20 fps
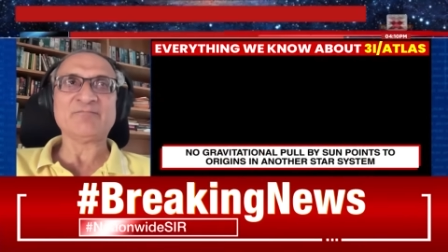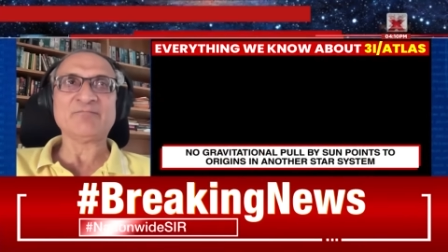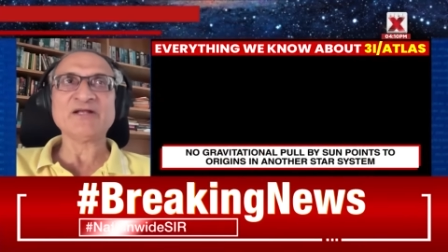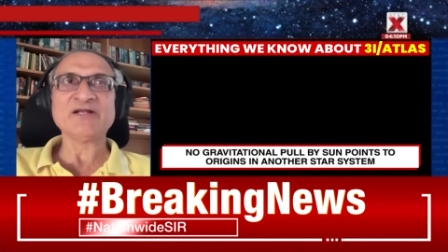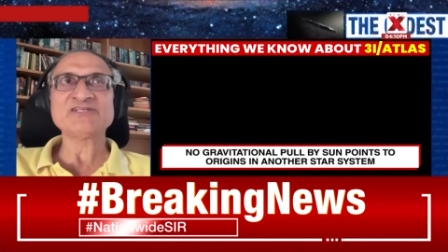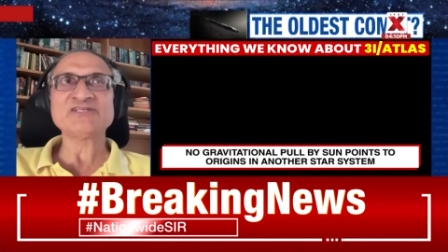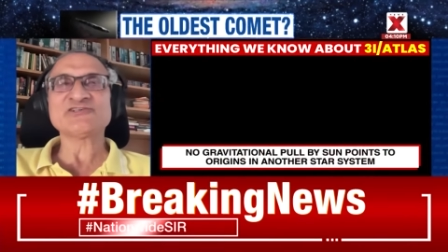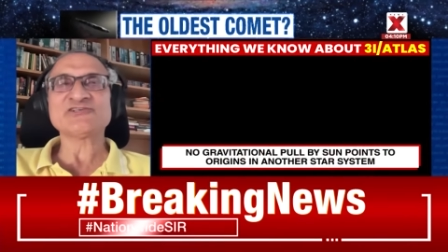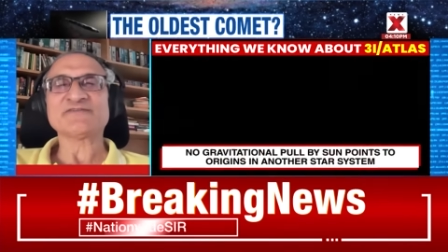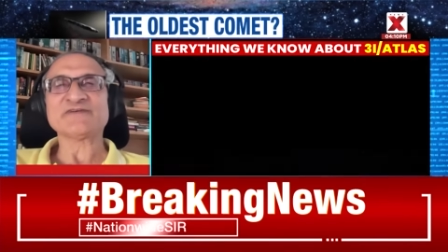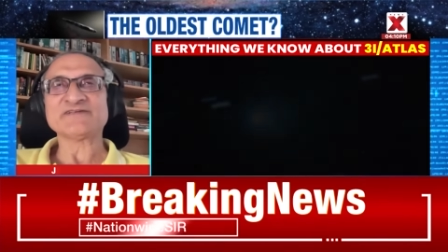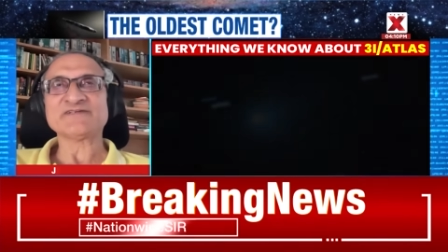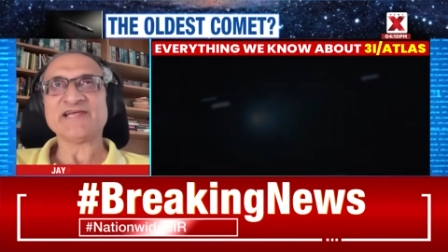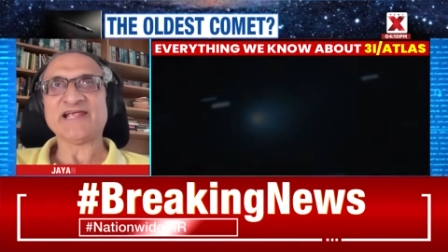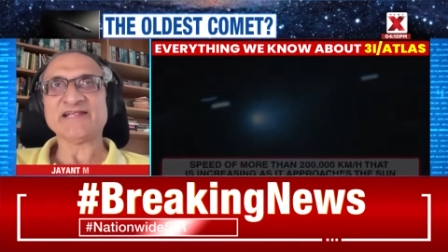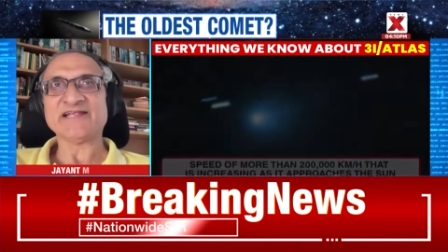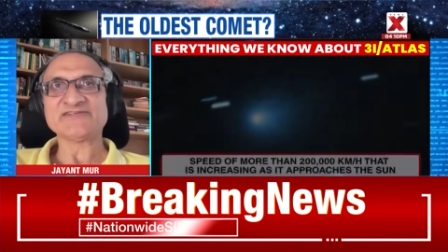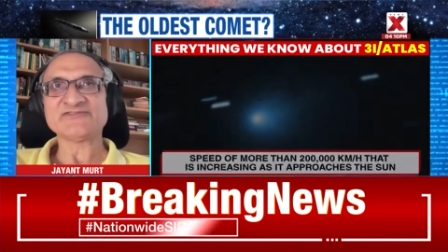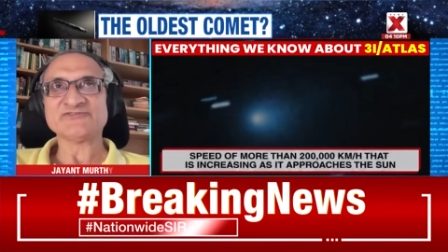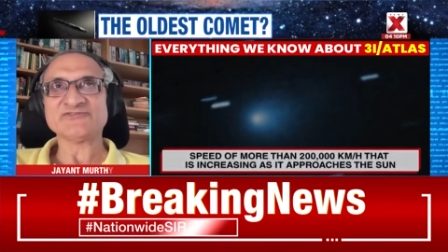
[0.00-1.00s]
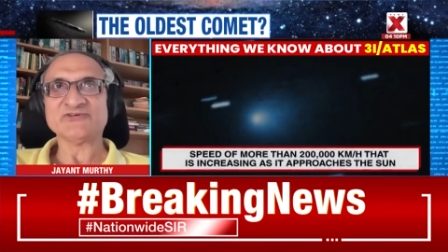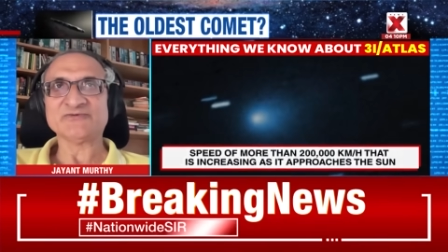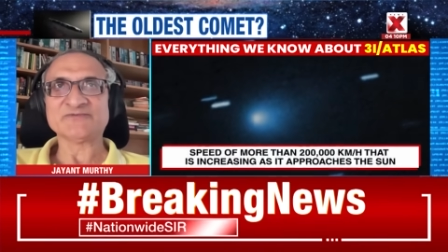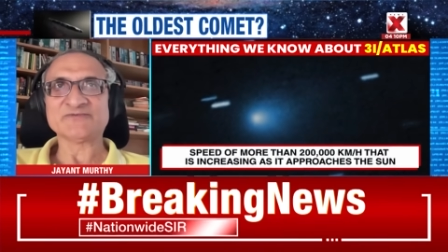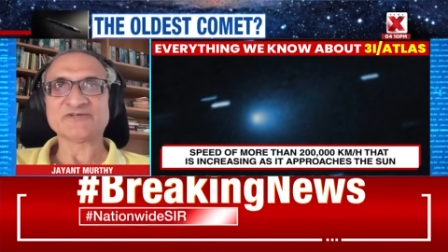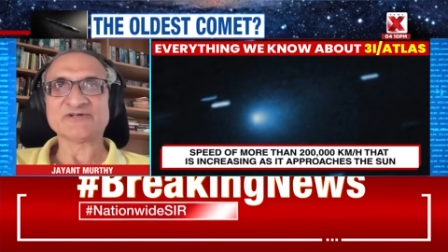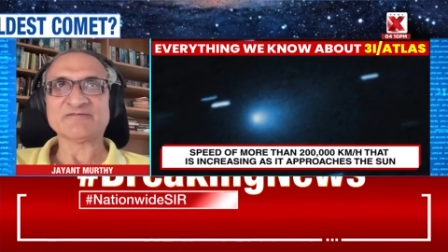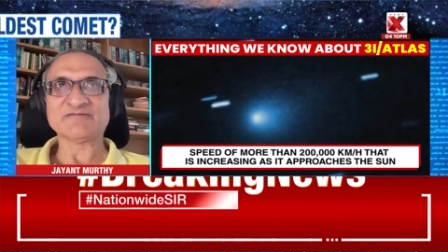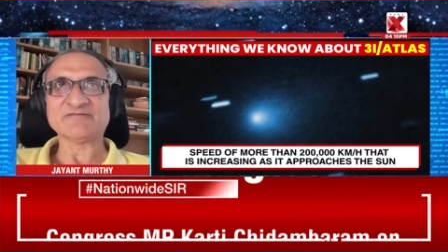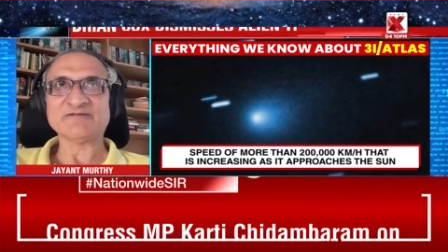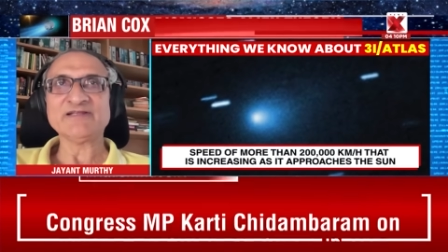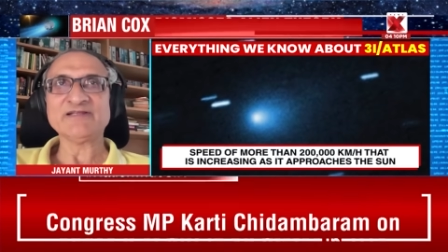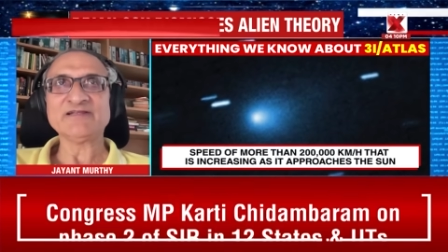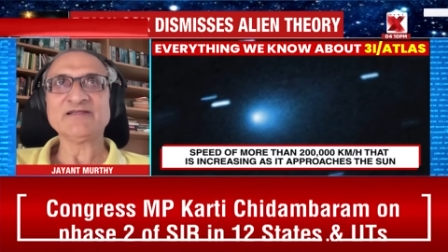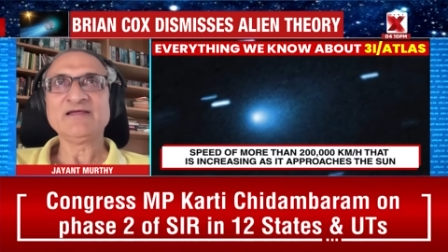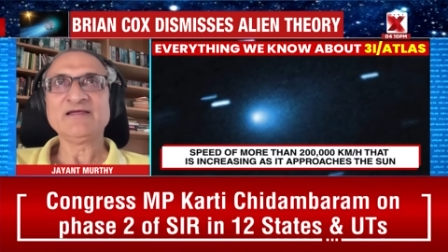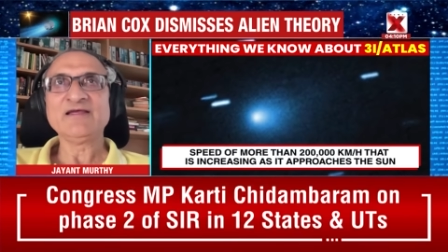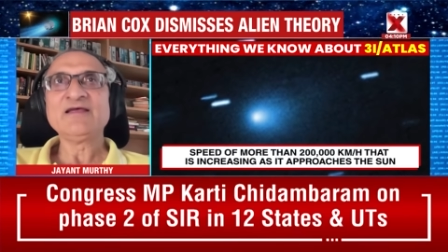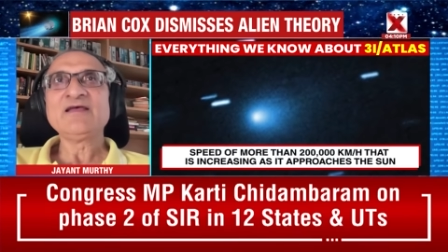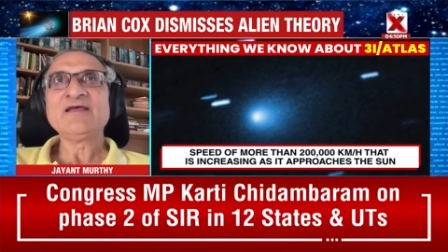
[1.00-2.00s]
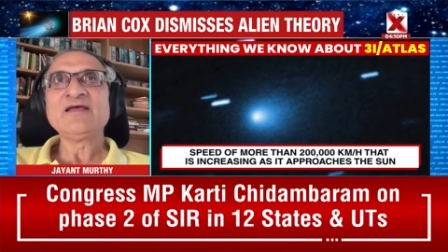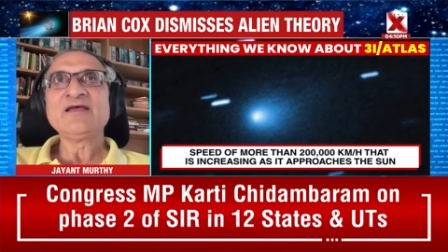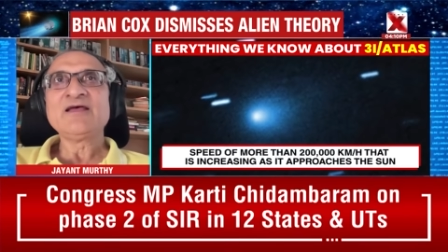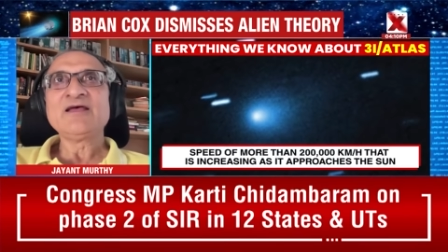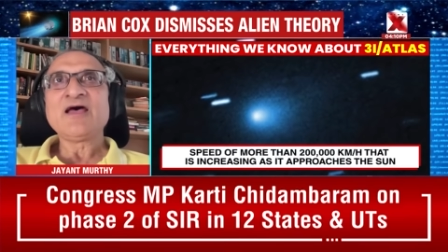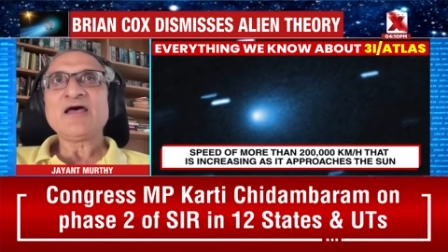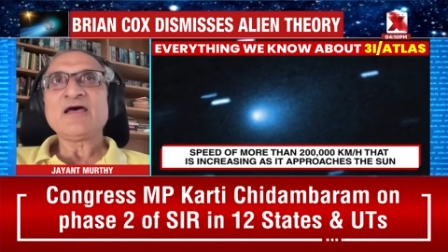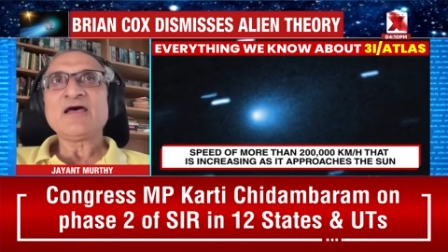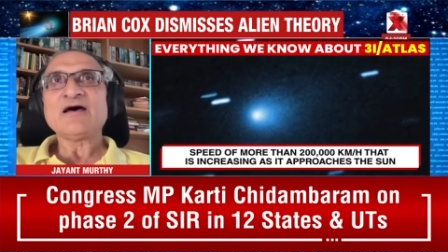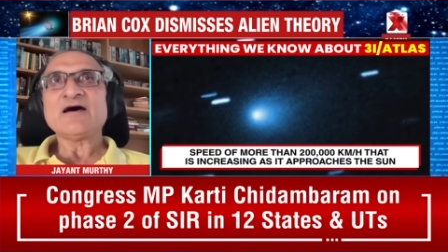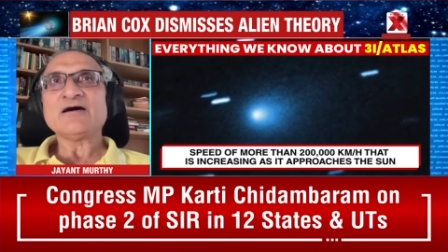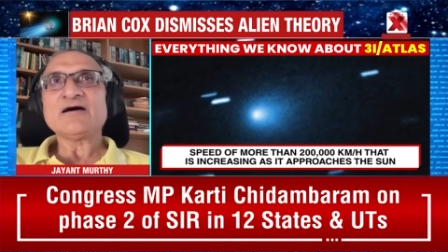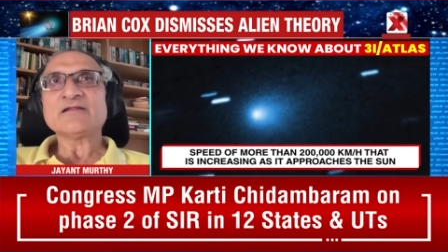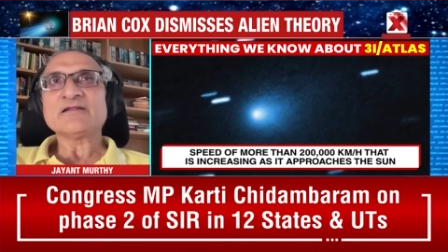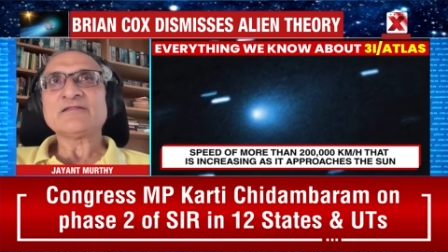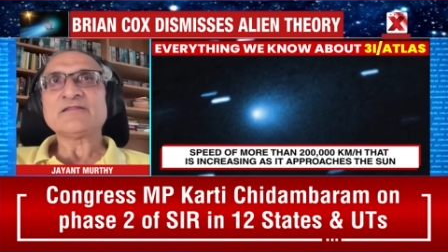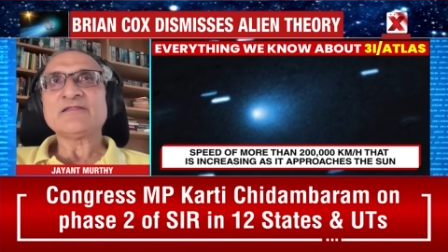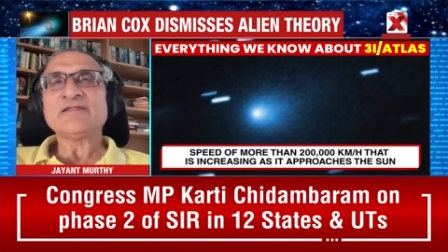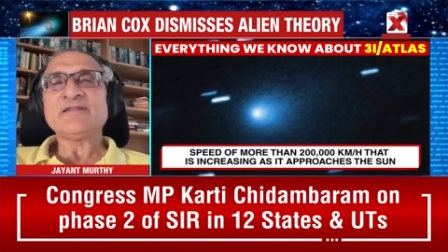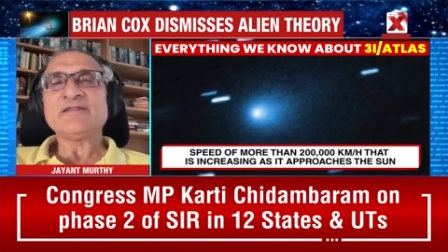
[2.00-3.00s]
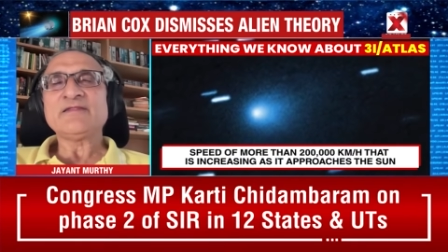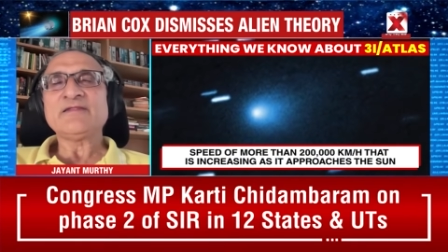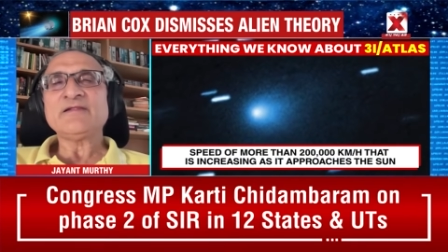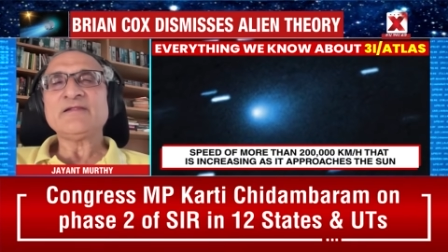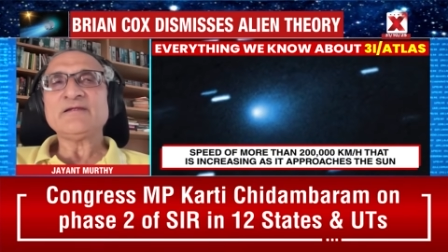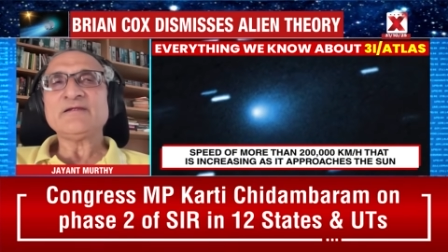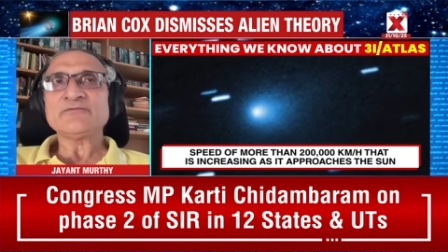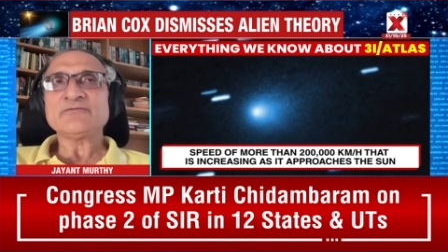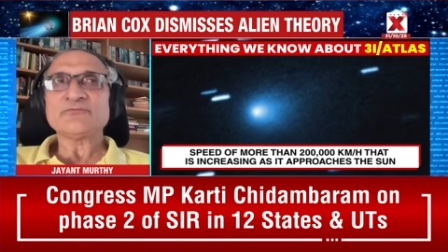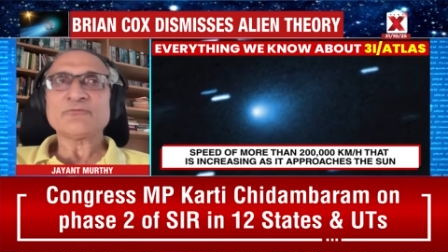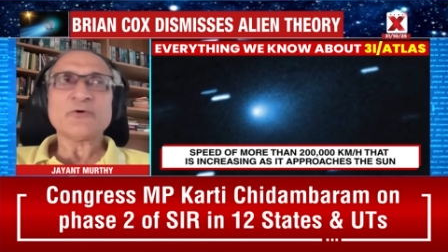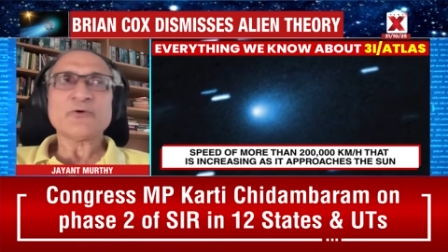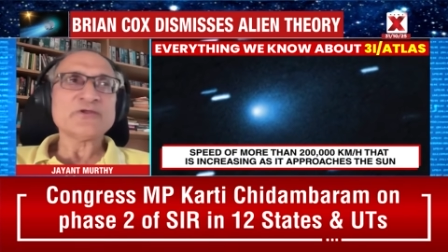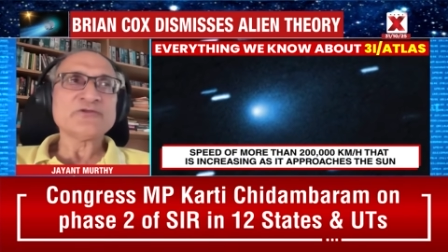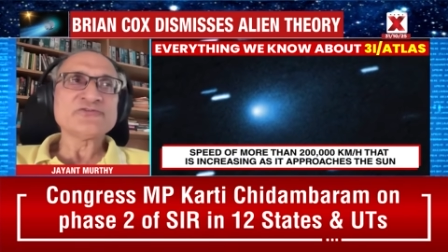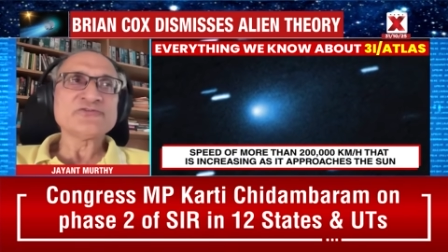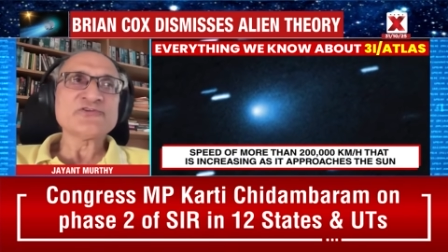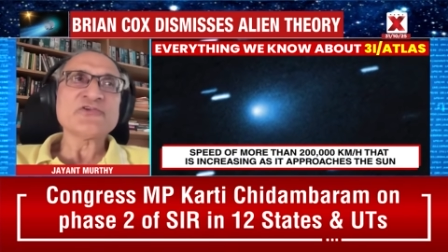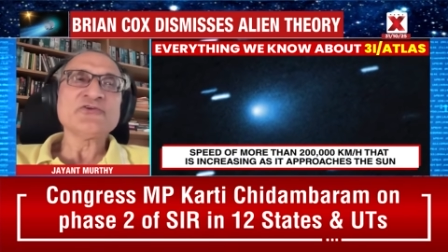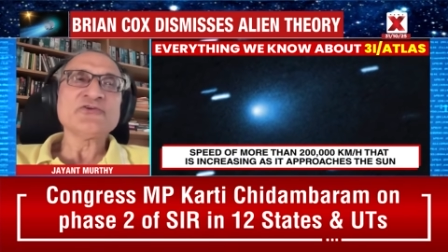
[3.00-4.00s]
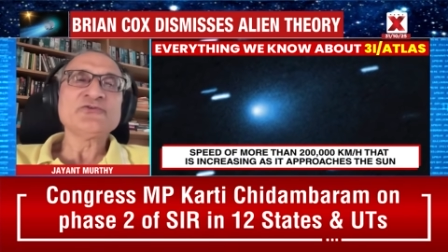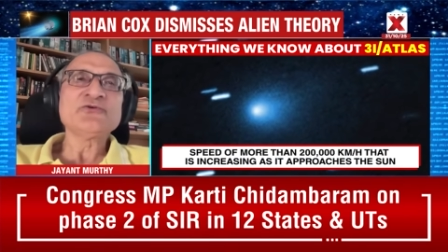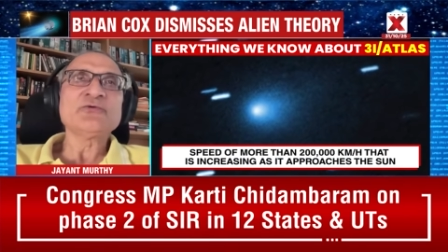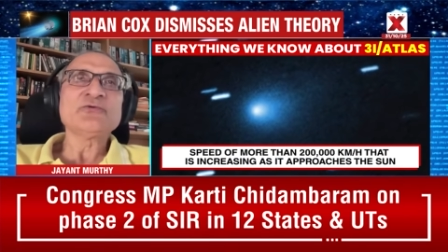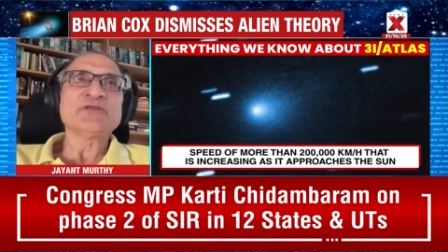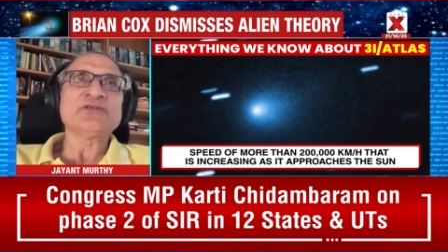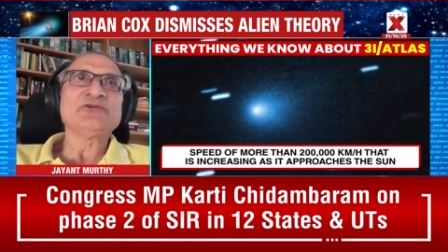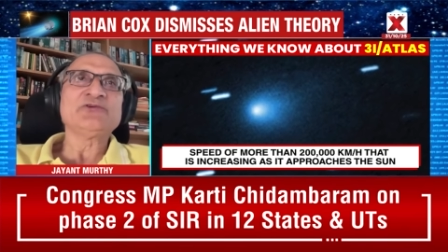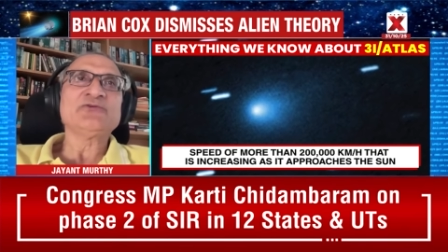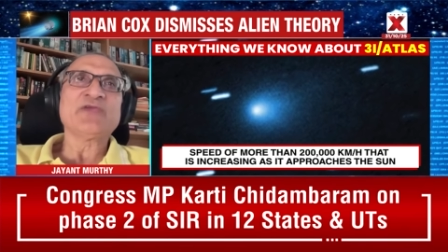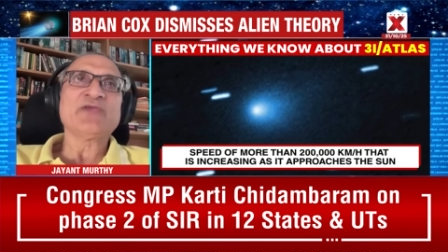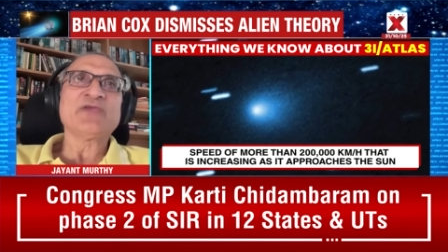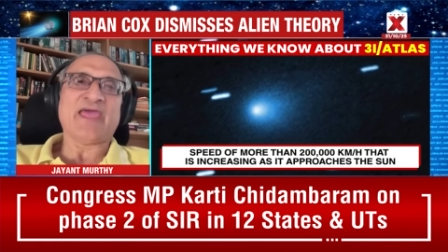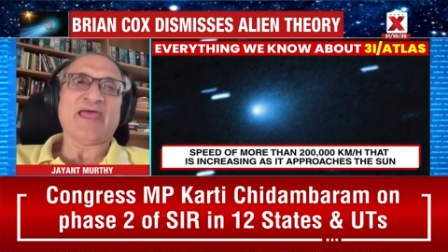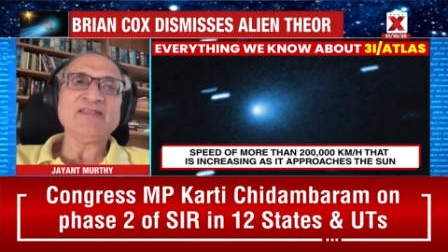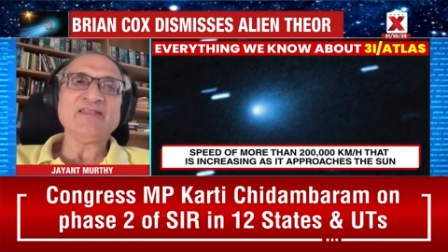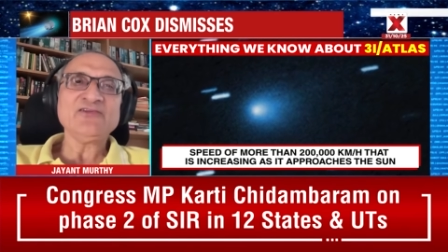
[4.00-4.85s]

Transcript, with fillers: much of a chance to observe it. Uh, so you do what you can.